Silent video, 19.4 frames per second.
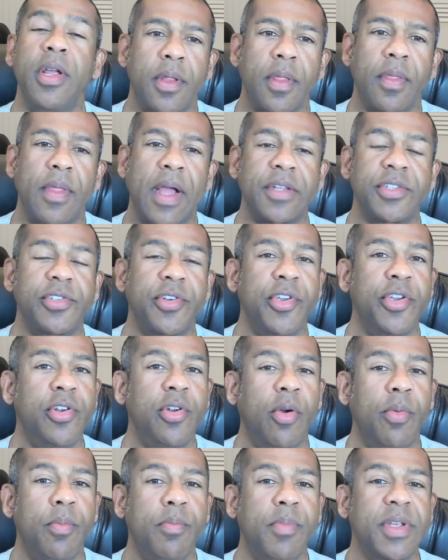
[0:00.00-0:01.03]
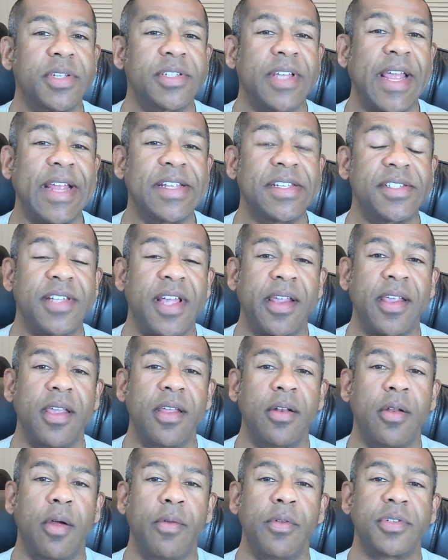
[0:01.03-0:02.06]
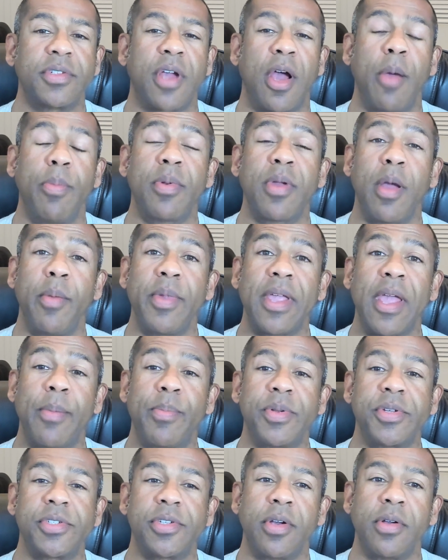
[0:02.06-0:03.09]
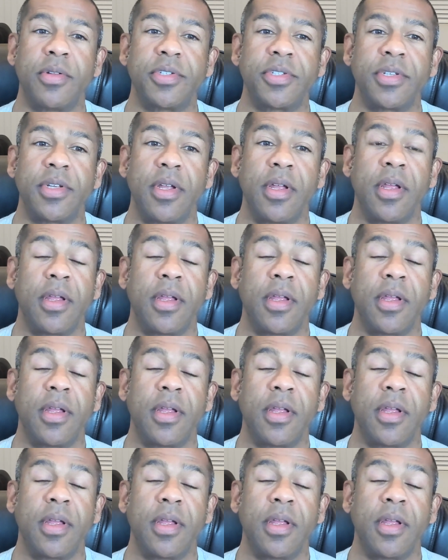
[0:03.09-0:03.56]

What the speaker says: That's so you don't miss a second of those upcoming episodes